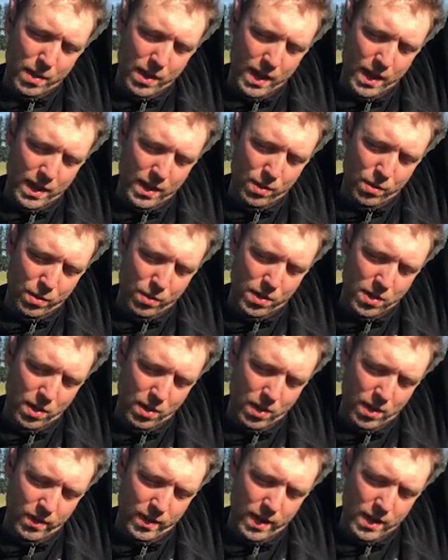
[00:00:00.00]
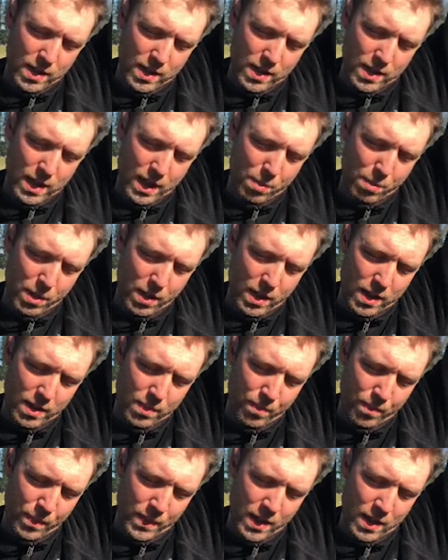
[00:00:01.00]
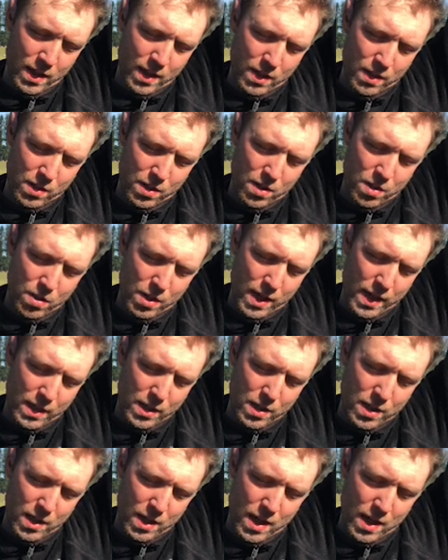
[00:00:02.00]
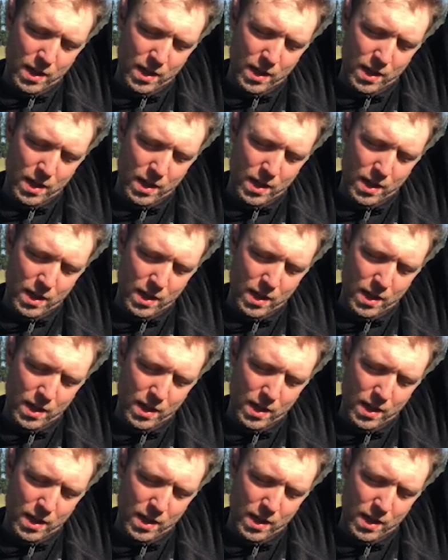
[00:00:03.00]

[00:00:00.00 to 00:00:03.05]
and also levator scapula stretch.